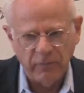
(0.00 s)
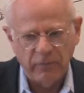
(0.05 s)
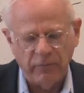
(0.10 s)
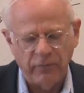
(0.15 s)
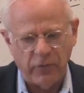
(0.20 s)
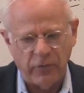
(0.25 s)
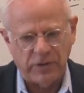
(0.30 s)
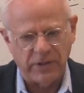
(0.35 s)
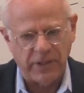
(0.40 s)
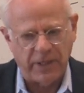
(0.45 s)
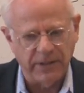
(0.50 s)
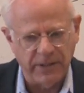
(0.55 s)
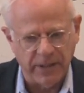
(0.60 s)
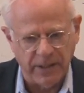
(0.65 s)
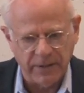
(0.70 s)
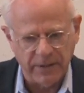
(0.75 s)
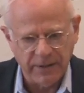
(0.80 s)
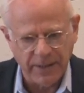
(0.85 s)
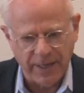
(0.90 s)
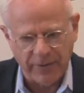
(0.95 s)
first
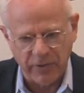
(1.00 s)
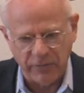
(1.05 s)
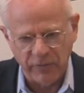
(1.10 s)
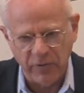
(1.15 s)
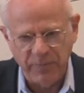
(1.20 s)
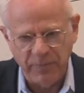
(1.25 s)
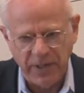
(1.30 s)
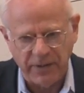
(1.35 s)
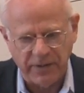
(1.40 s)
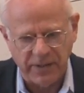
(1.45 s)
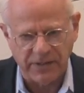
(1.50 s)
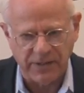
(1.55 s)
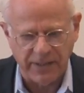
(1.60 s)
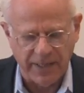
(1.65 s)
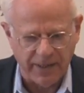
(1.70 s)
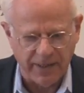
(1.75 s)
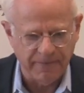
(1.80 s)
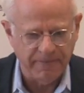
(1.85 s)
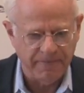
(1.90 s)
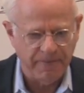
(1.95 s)
idea. I'm going to repeat this
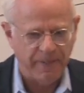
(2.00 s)
now.